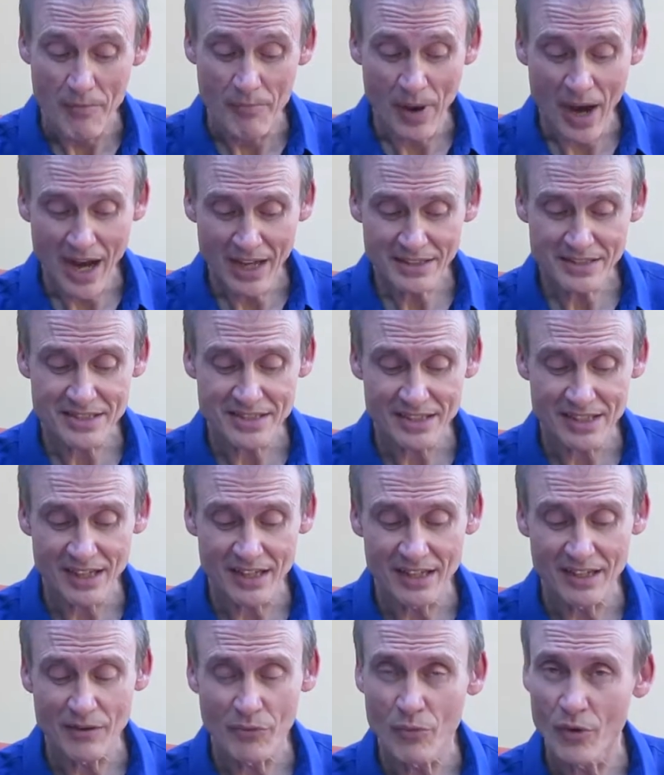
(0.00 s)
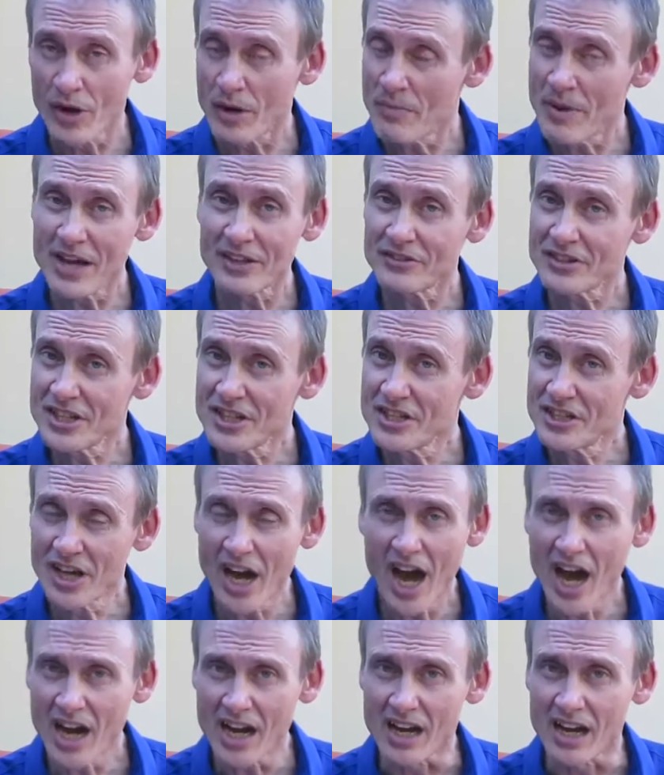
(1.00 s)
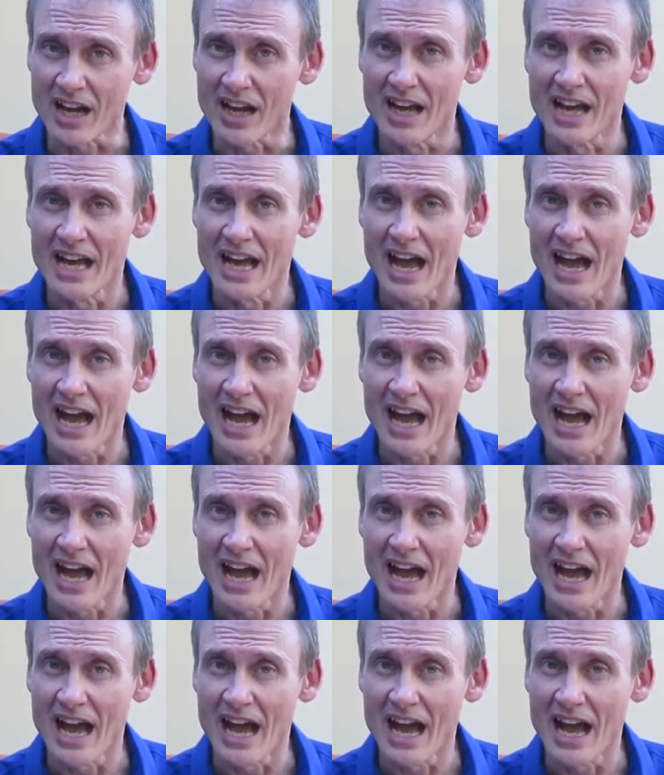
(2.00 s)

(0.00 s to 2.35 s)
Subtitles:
But what about the young?